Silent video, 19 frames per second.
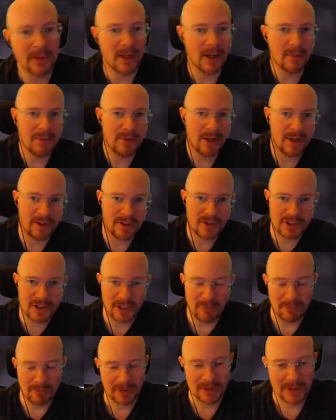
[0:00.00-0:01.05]
to upgrade our
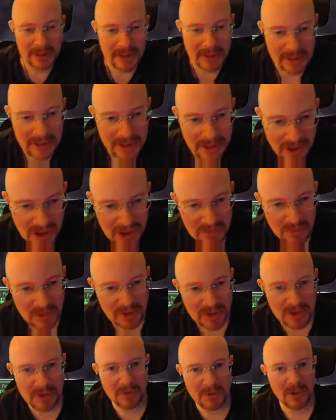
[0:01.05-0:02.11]
ship. Because when
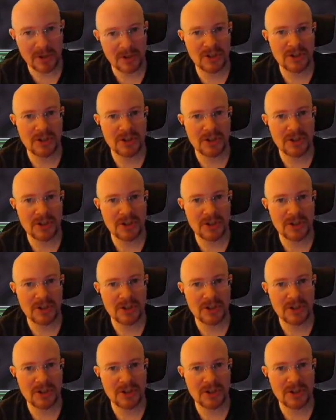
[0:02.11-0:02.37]
there's crew on your